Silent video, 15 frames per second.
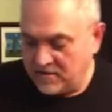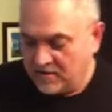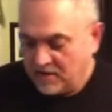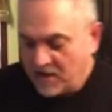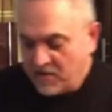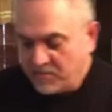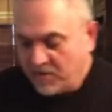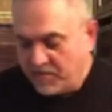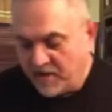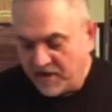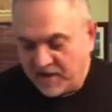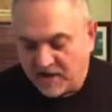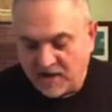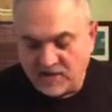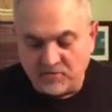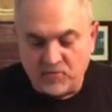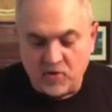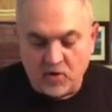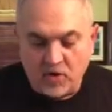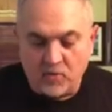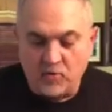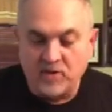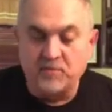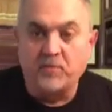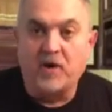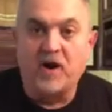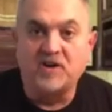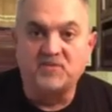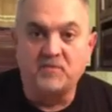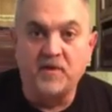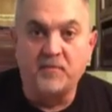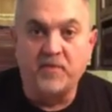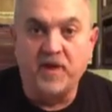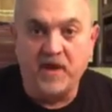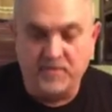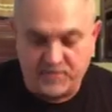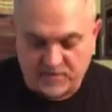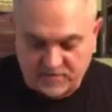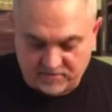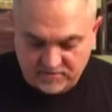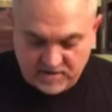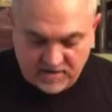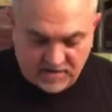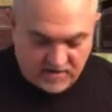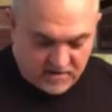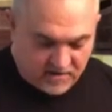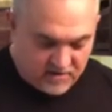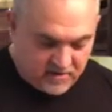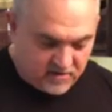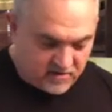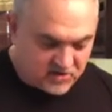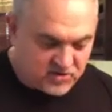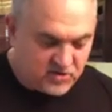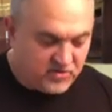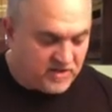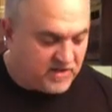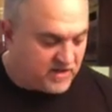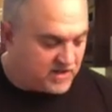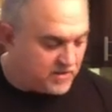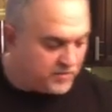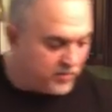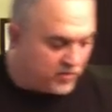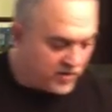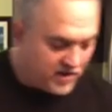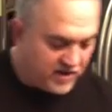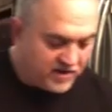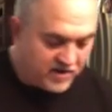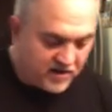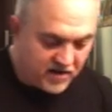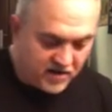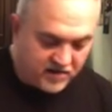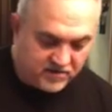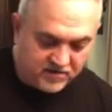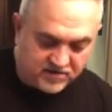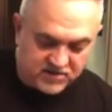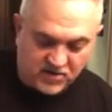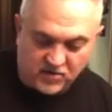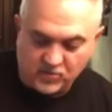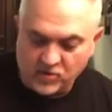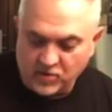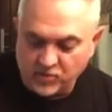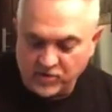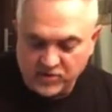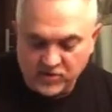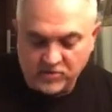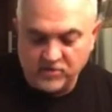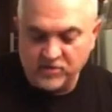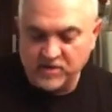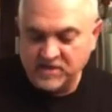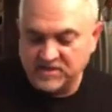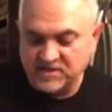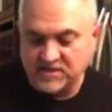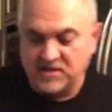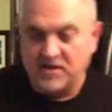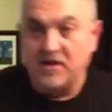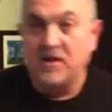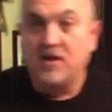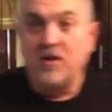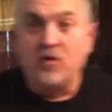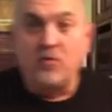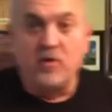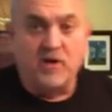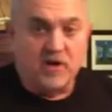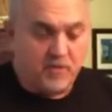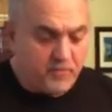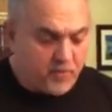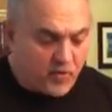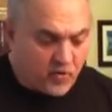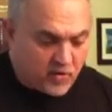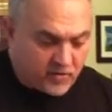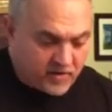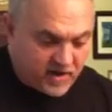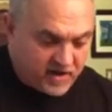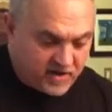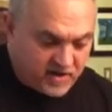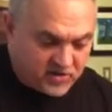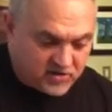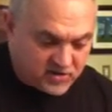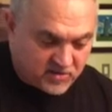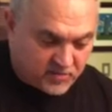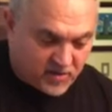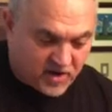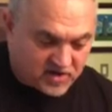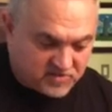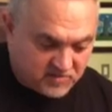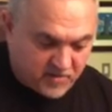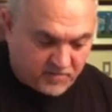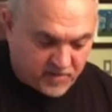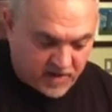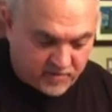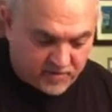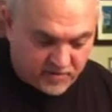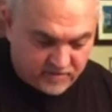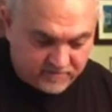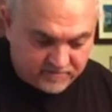I prepared another bowl with parchment paper because you needed to pour in there. So what we do is, we're gonna pour it into the parchment paper.